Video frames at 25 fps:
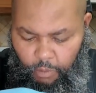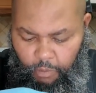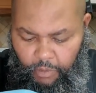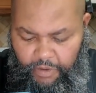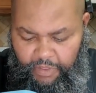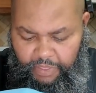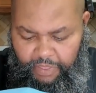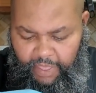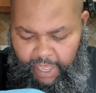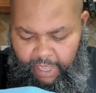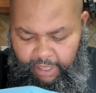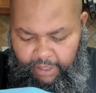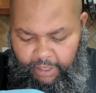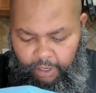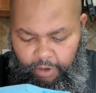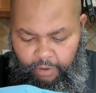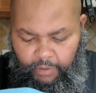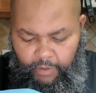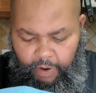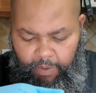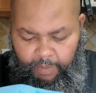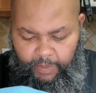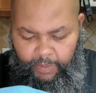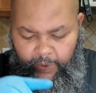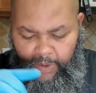With that, the
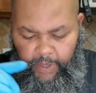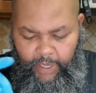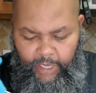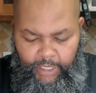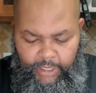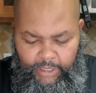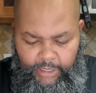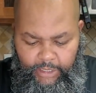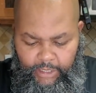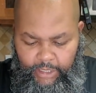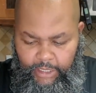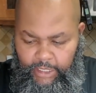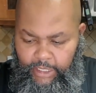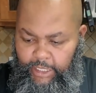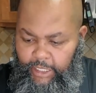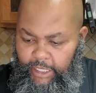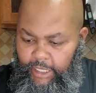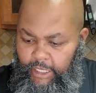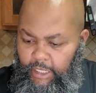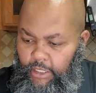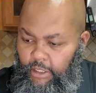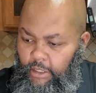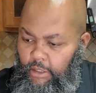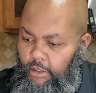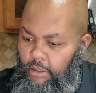grip is
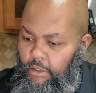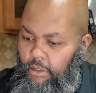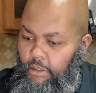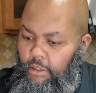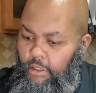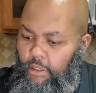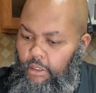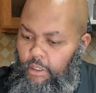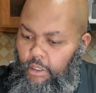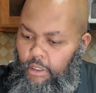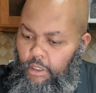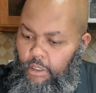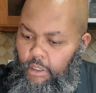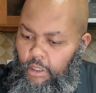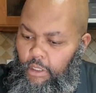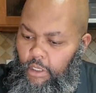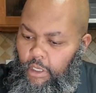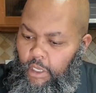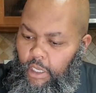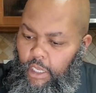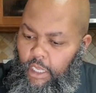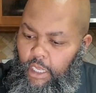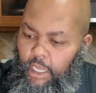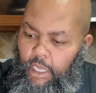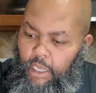clean.
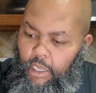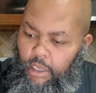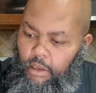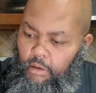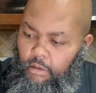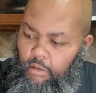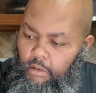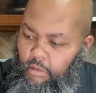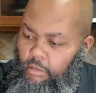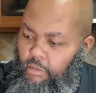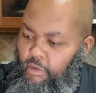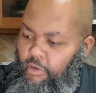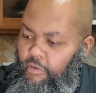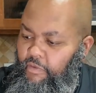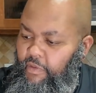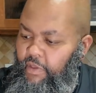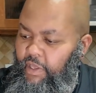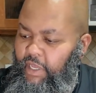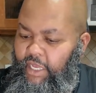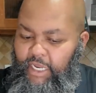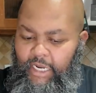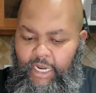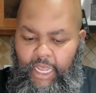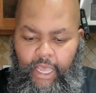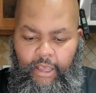Move
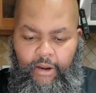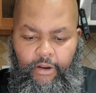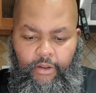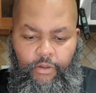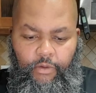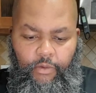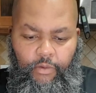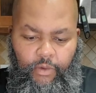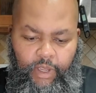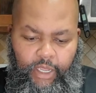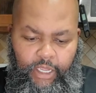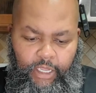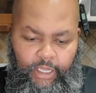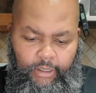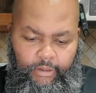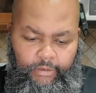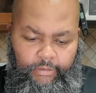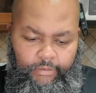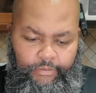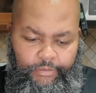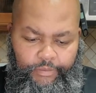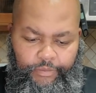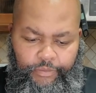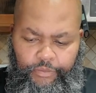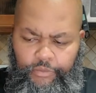that out of the way.
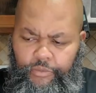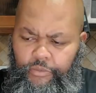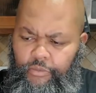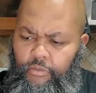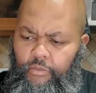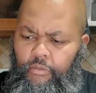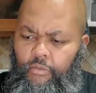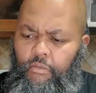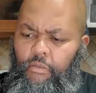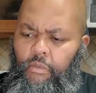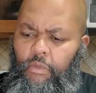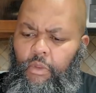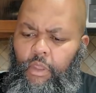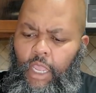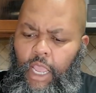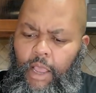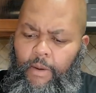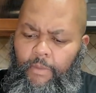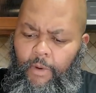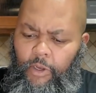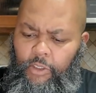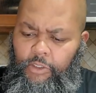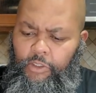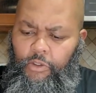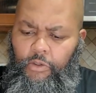
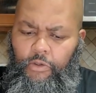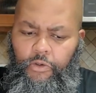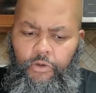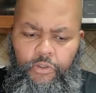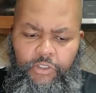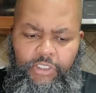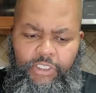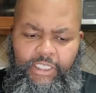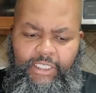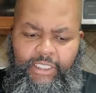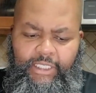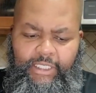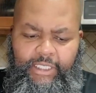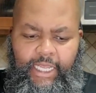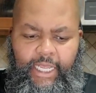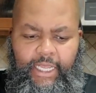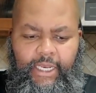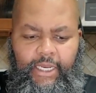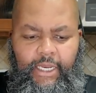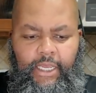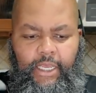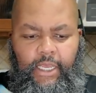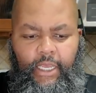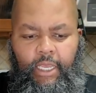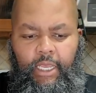I'm also going to
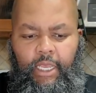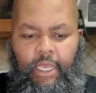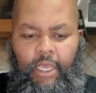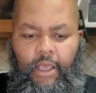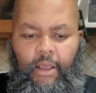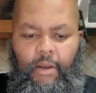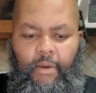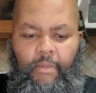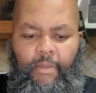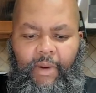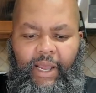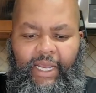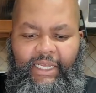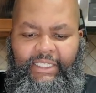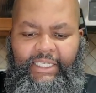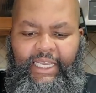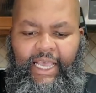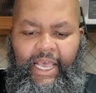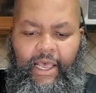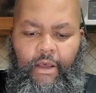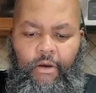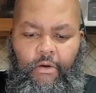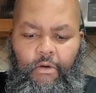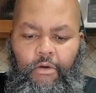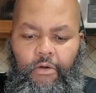send my
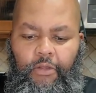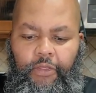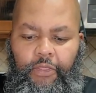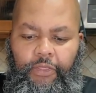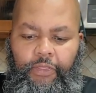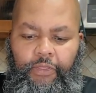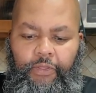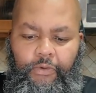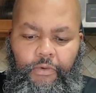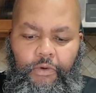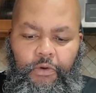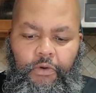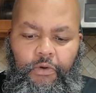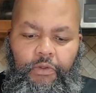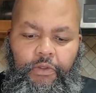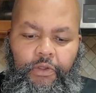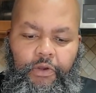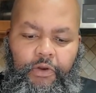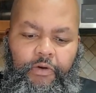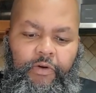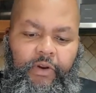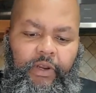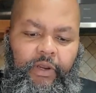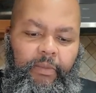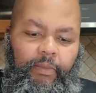towel through the
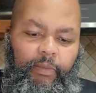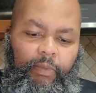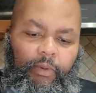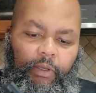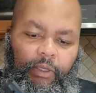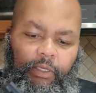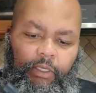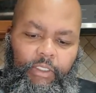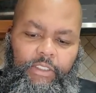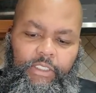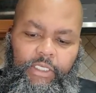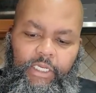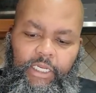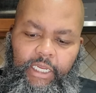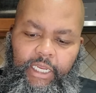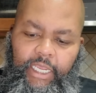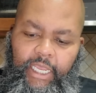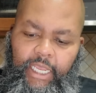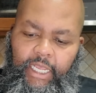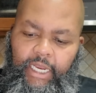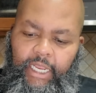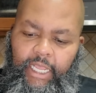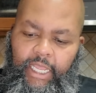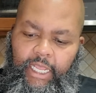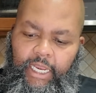grip to
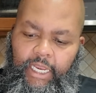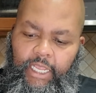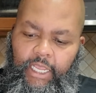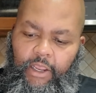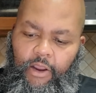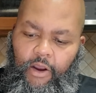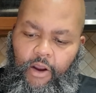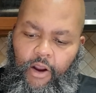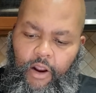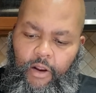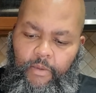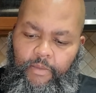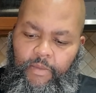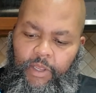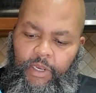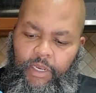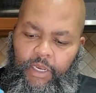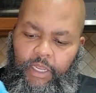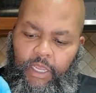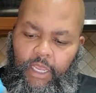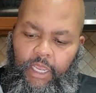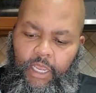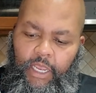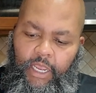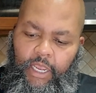get any
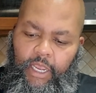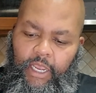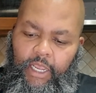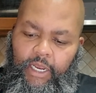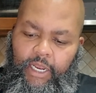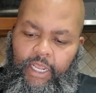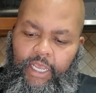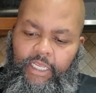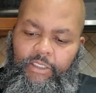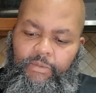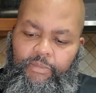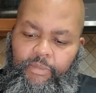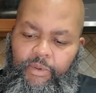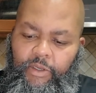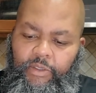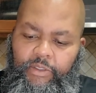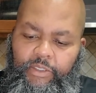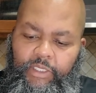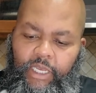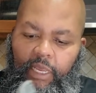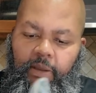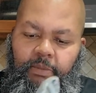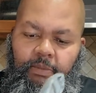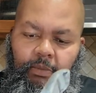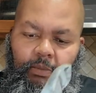carbon that's
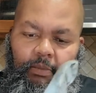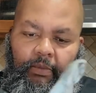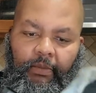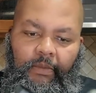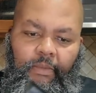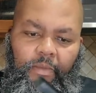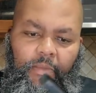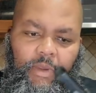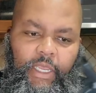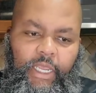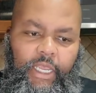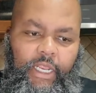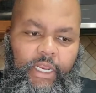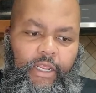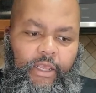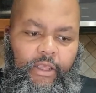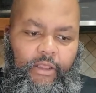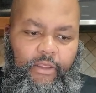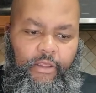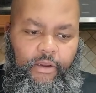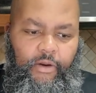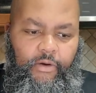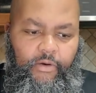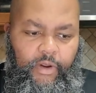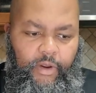built up in
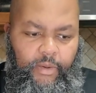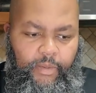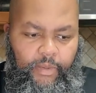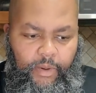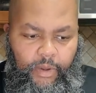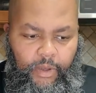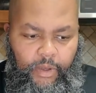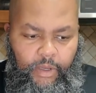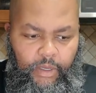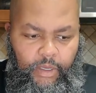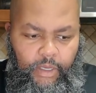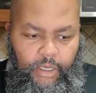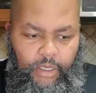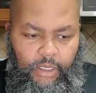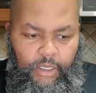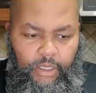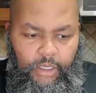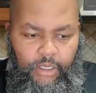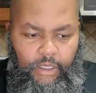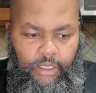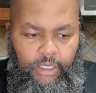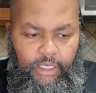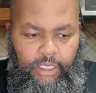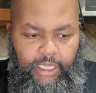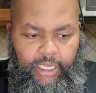the grip
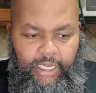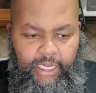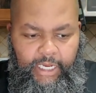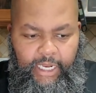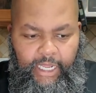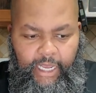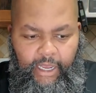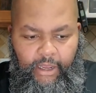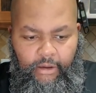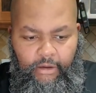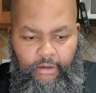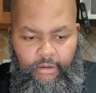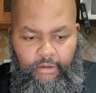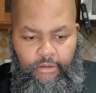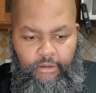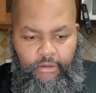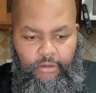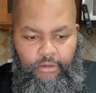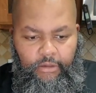cleaned out.